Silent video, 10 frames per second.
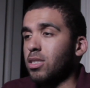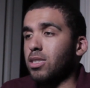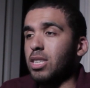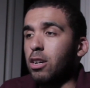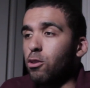
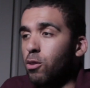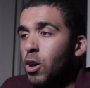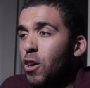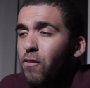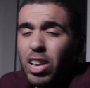single
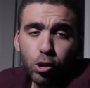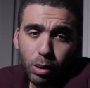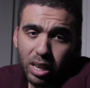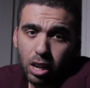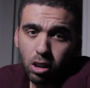
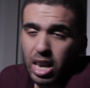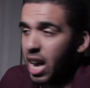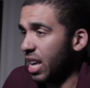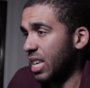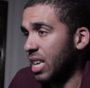featuring Lil
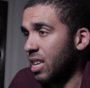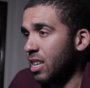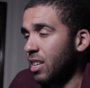Yachty.